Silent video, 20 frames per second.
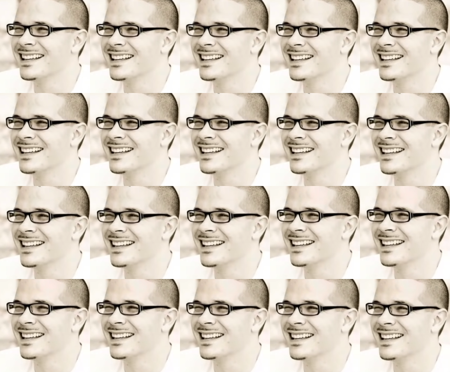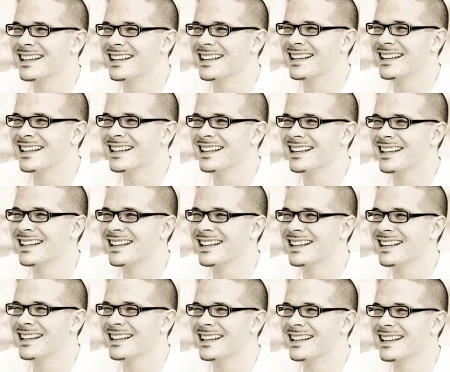
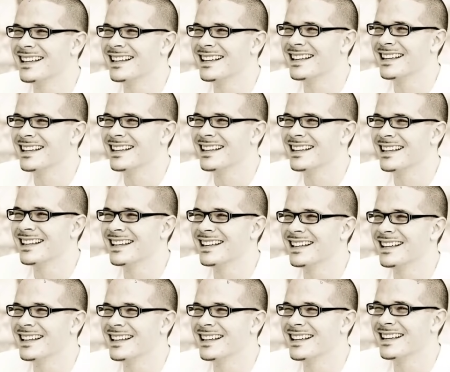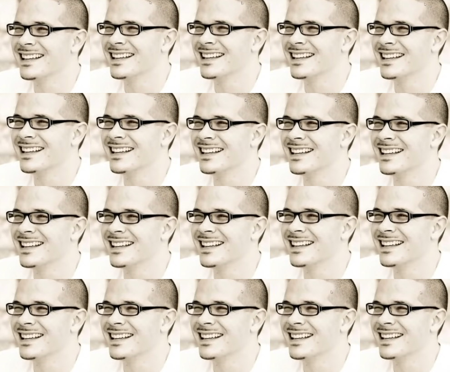
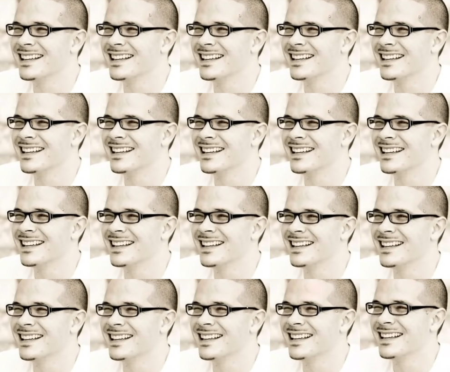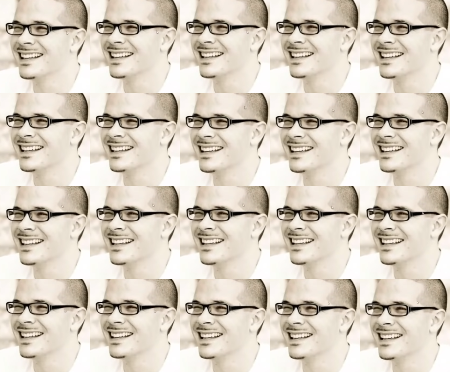
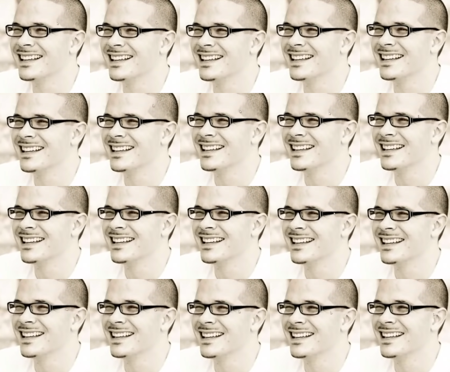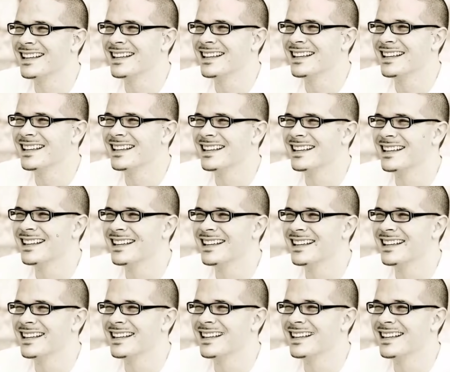[no speech]